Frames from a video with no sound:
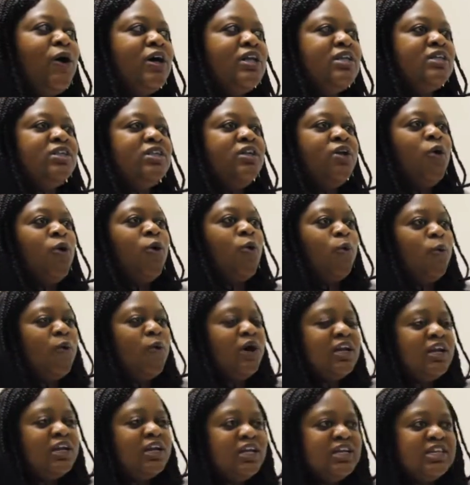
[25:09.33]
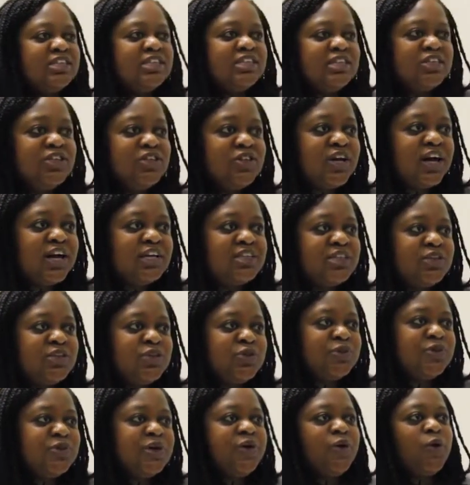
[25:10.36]
on what it is that you guys are
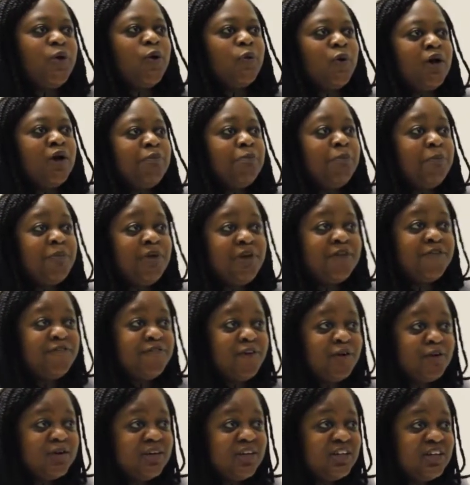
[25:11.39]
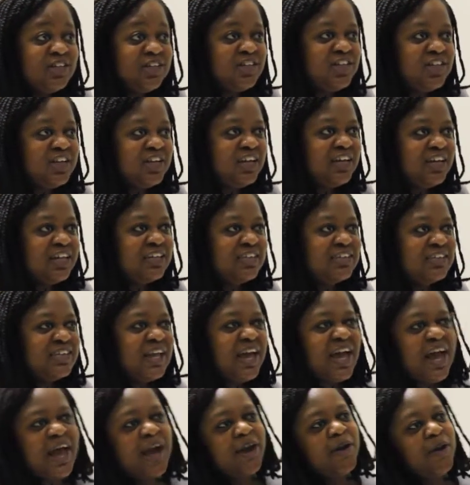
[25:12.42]
doing, on what Pink Foundation is,
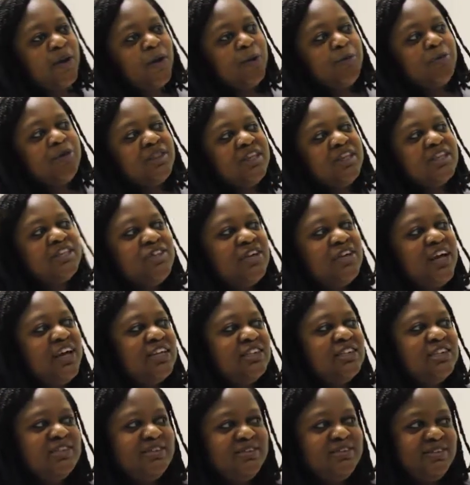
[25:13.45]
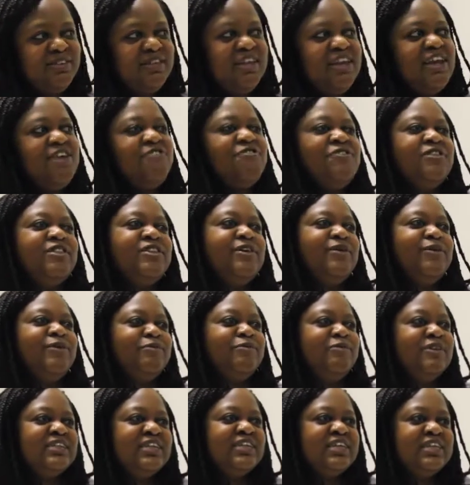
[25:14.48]
and hoping that you guys, everything will
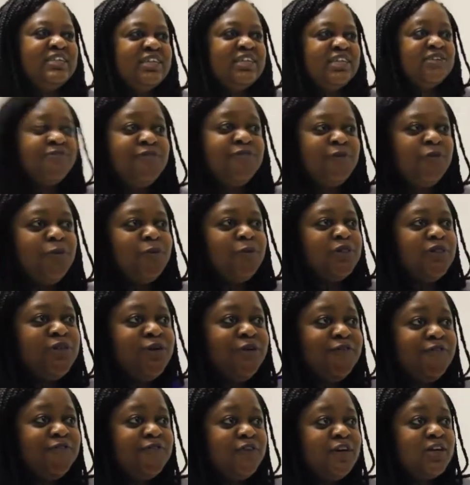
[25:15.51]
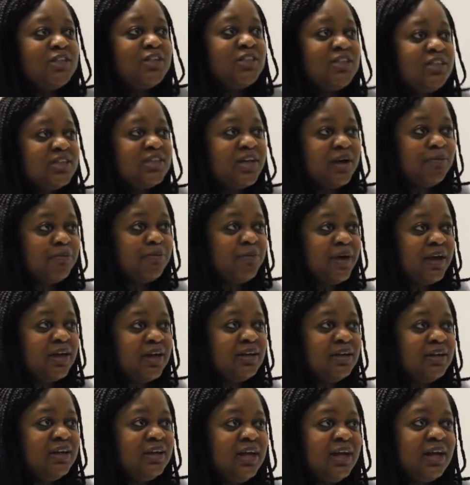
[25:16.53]
be successful with your first
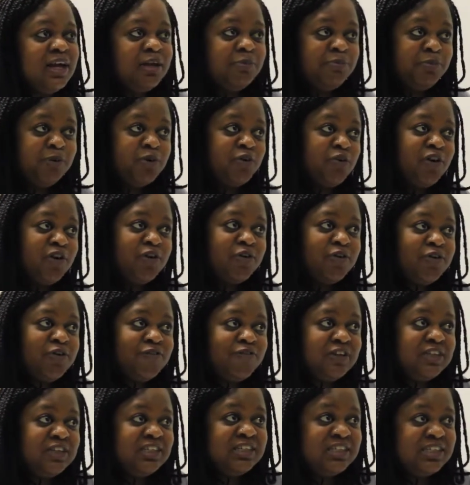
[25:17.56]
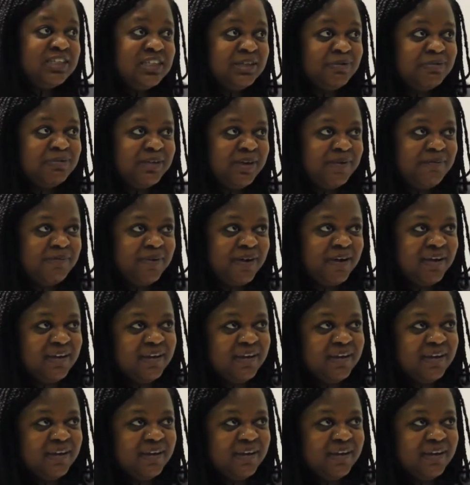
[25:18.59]
campaign at Bindura University in September.